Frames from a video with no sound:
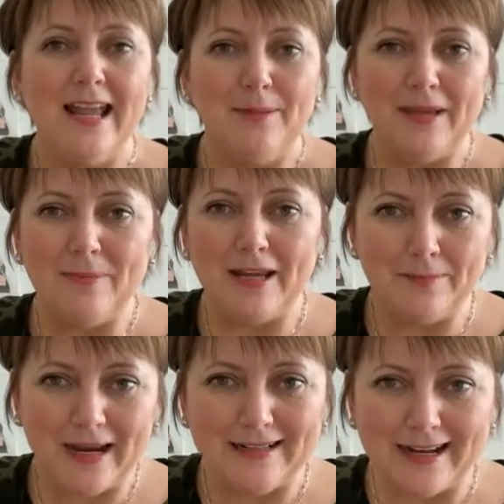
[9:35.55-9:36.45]
Maybe in
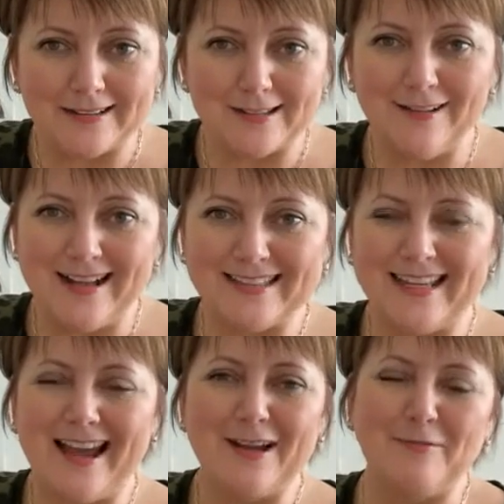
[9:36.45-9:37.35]
my next
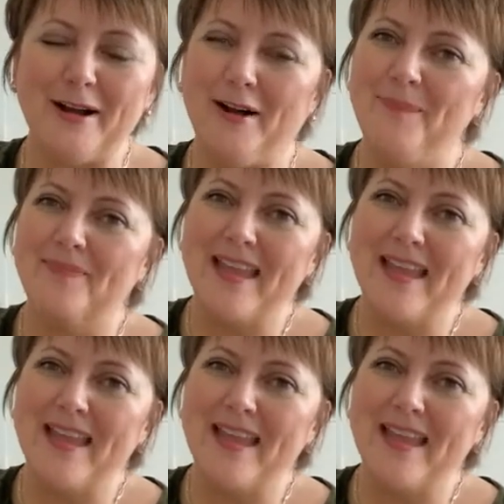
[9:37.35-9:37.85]
closet I will.